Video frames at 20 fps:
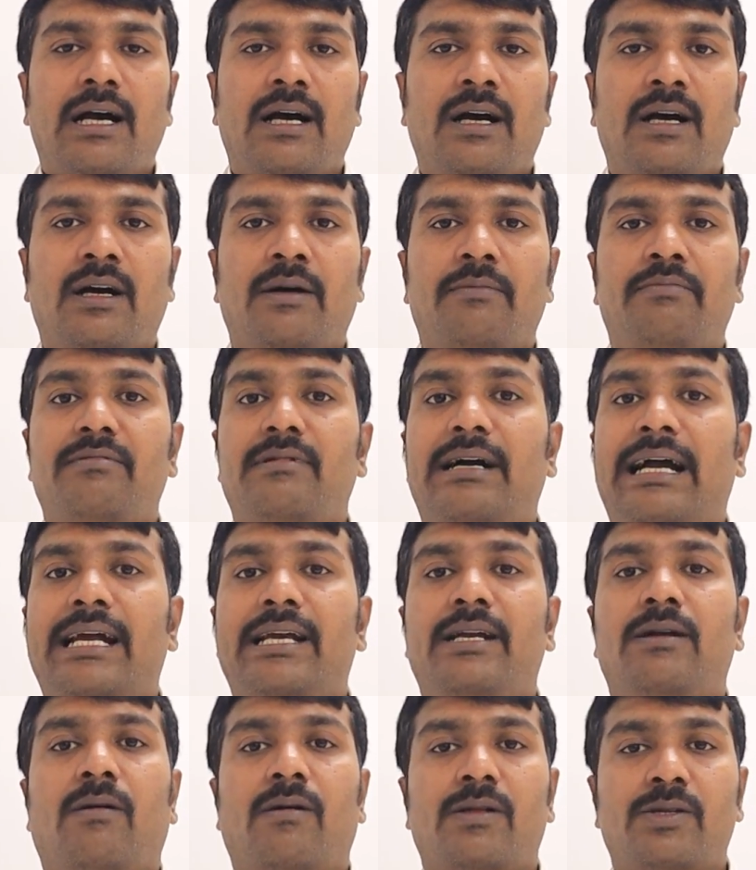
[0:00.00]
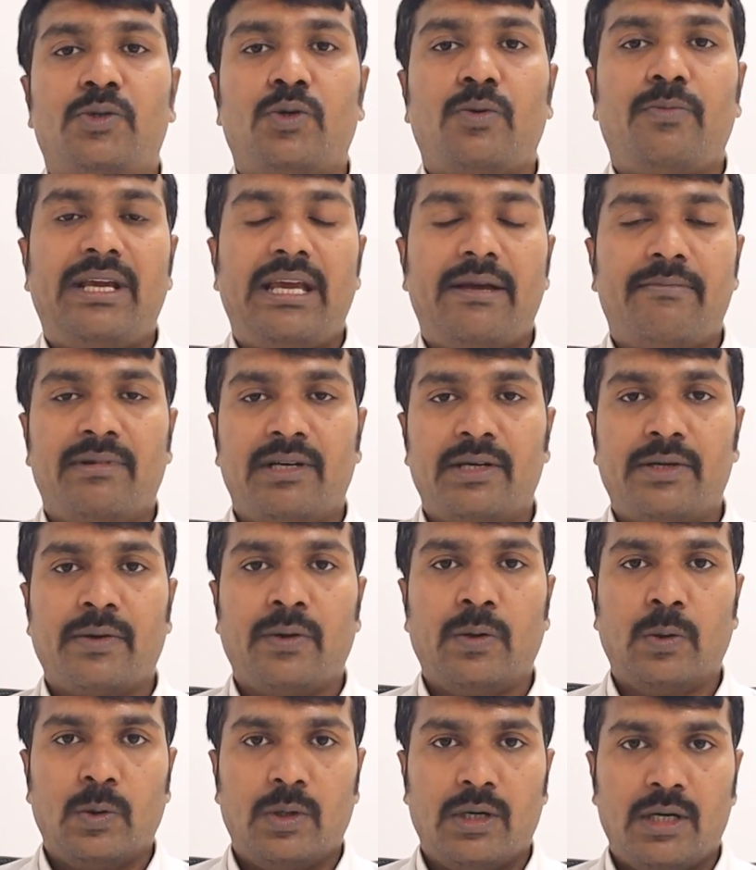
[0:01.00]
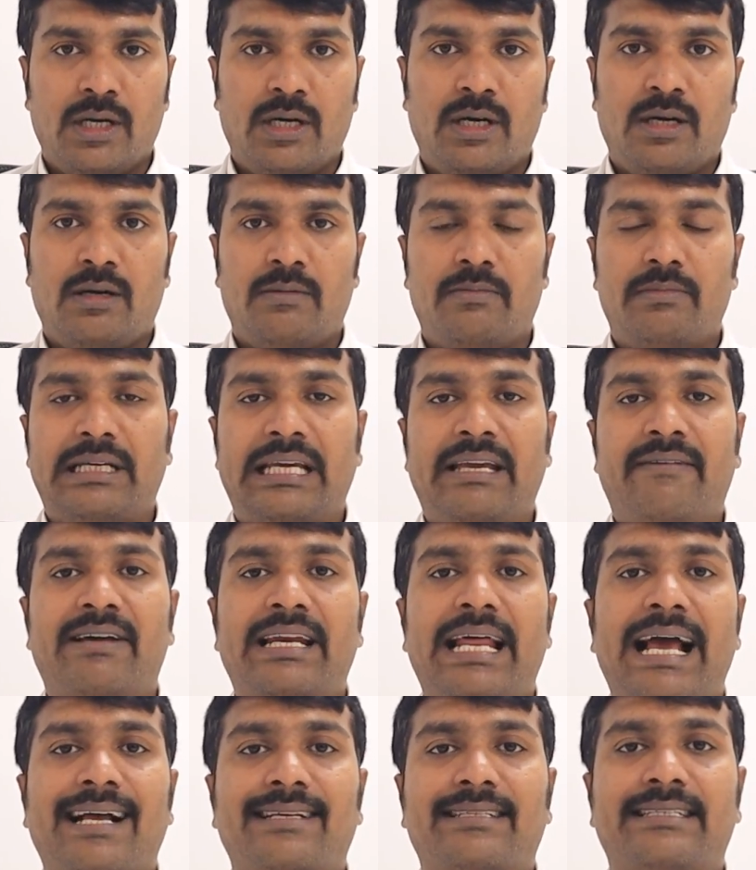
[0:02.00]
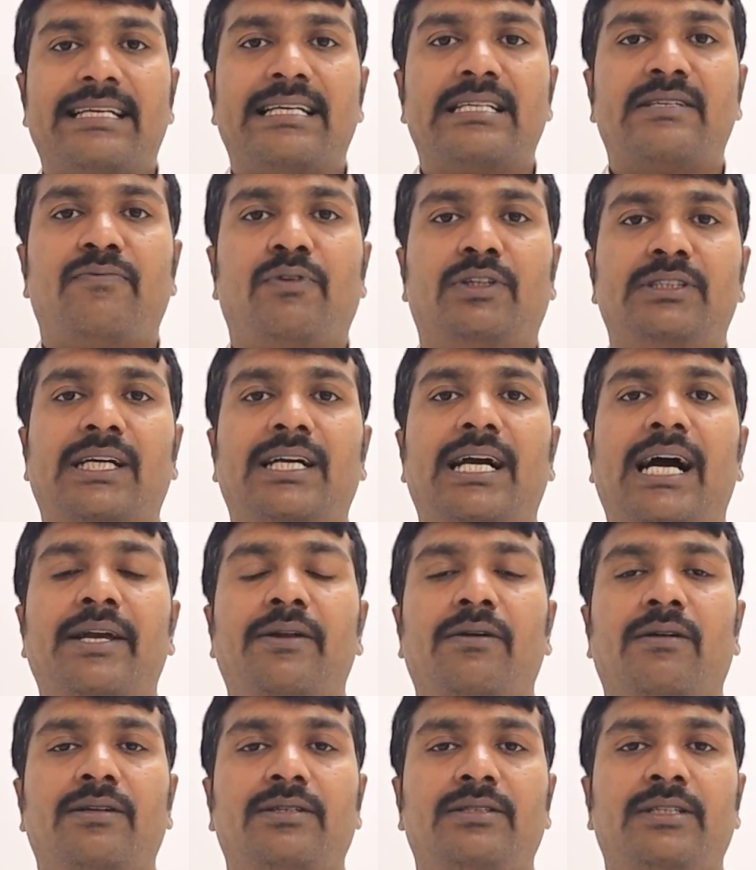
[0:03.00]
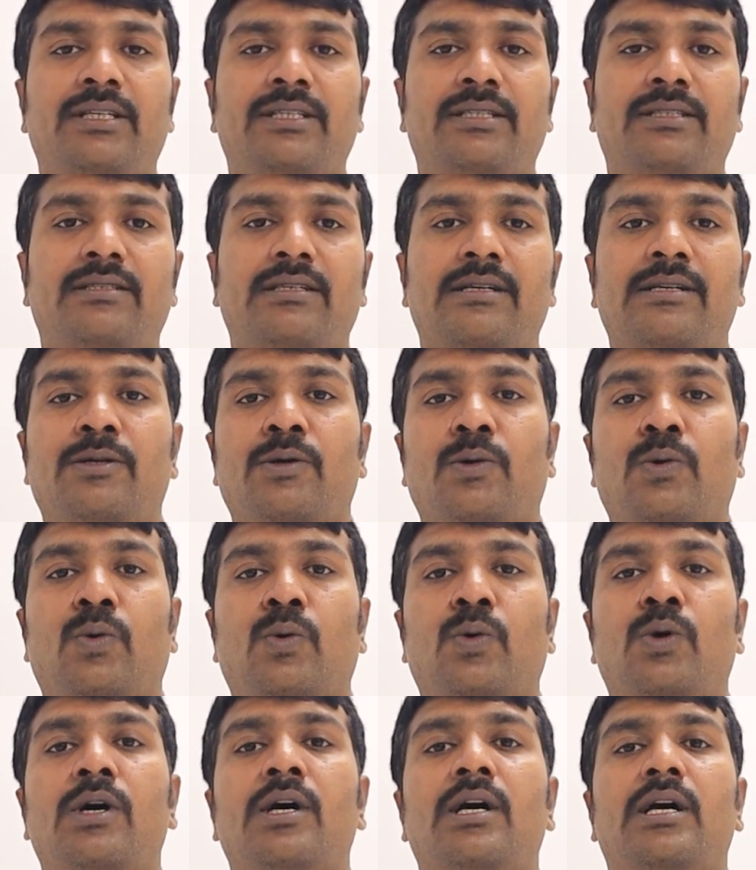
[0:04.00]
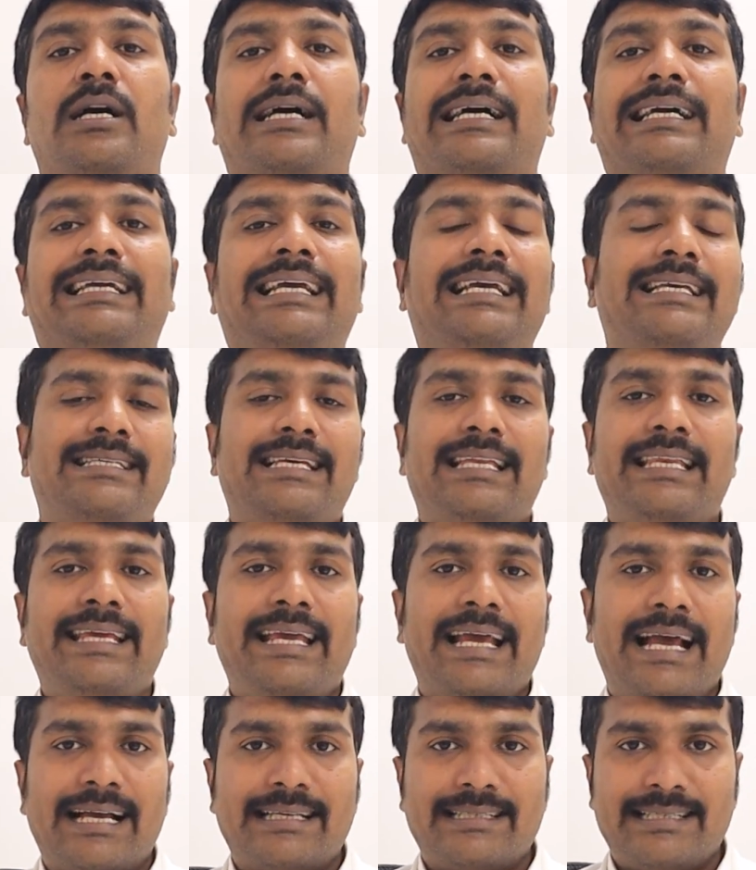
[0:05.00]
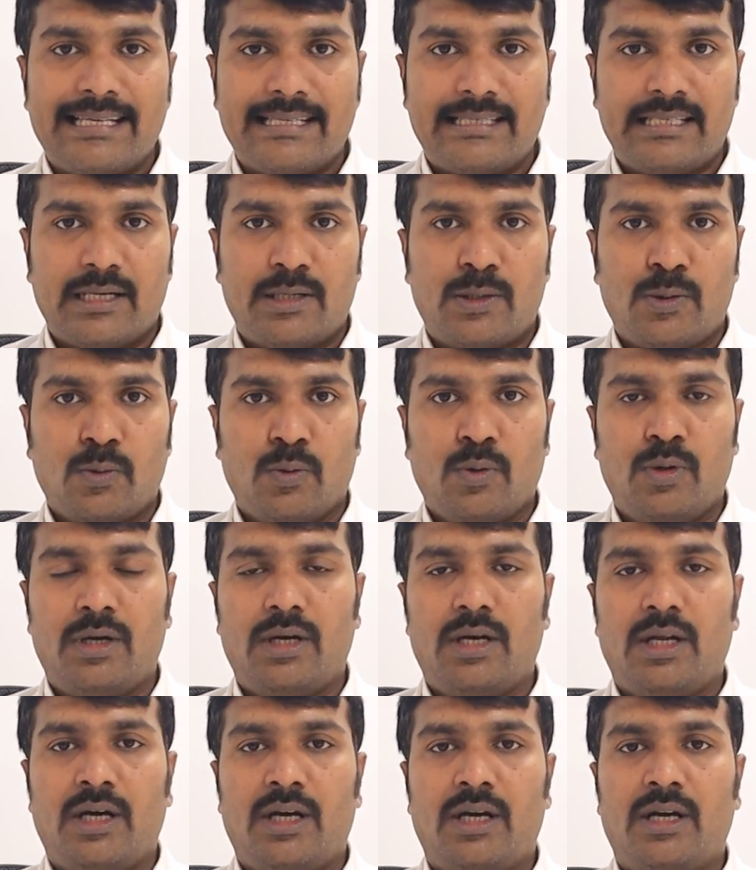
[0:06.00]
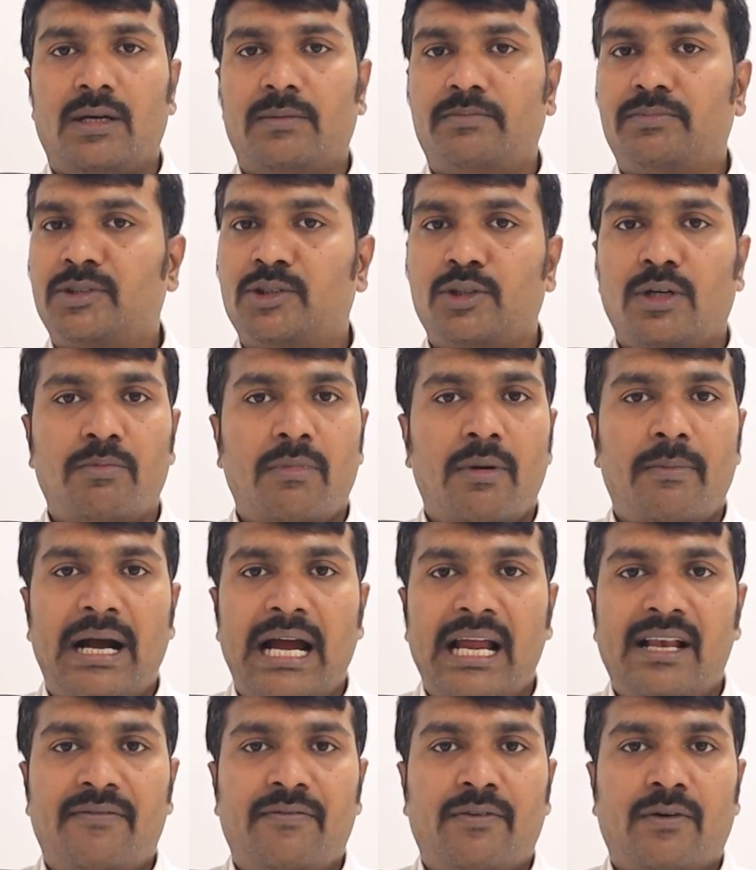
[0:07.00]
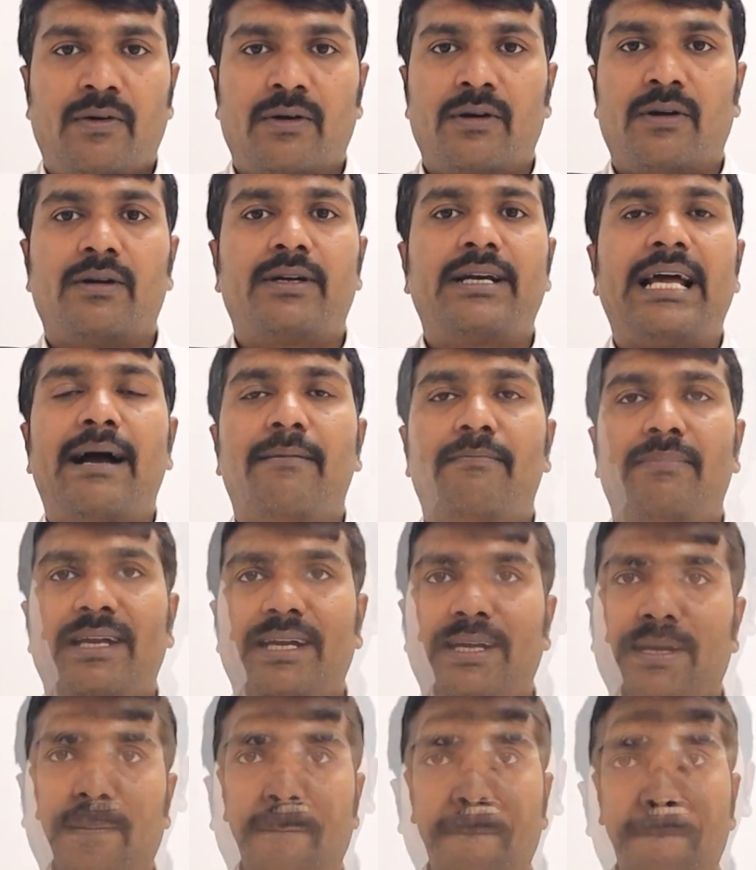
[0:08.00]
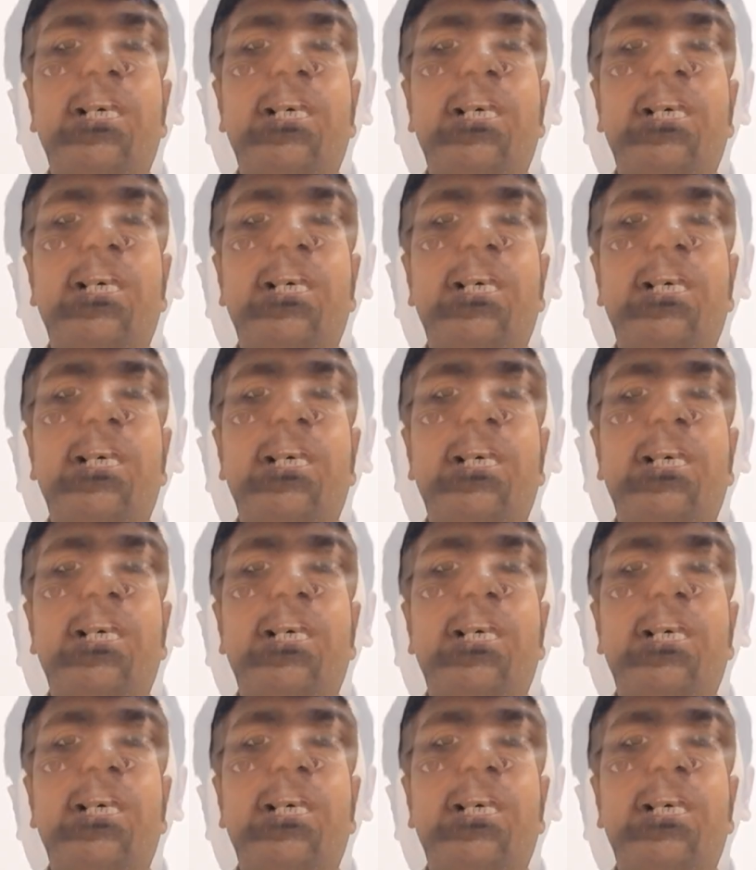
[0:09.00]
and also be able to give an access for the cardiologist to easily access the tool through a mobile phone or tablet.